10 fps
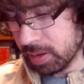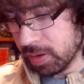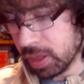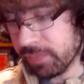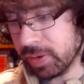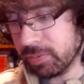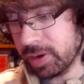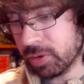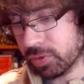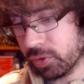There's nothing
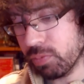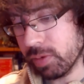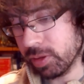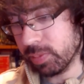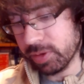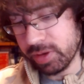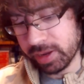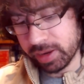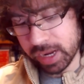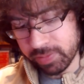we know too much, but you
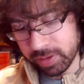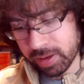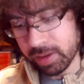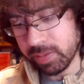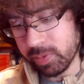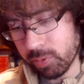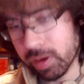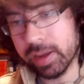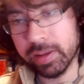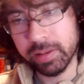get kind of the concept of
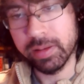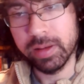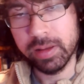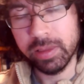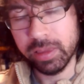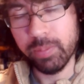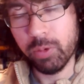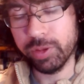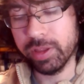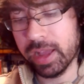why the
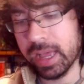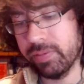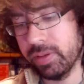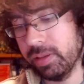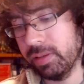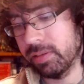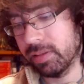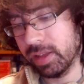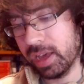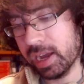poison ivy
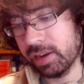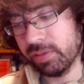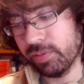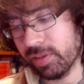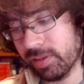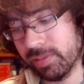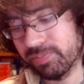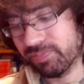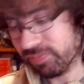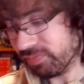kind of uh,
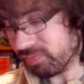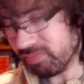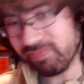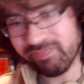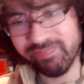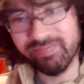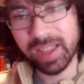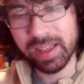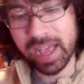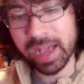
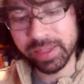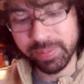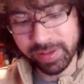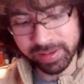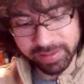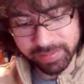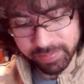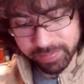aspect.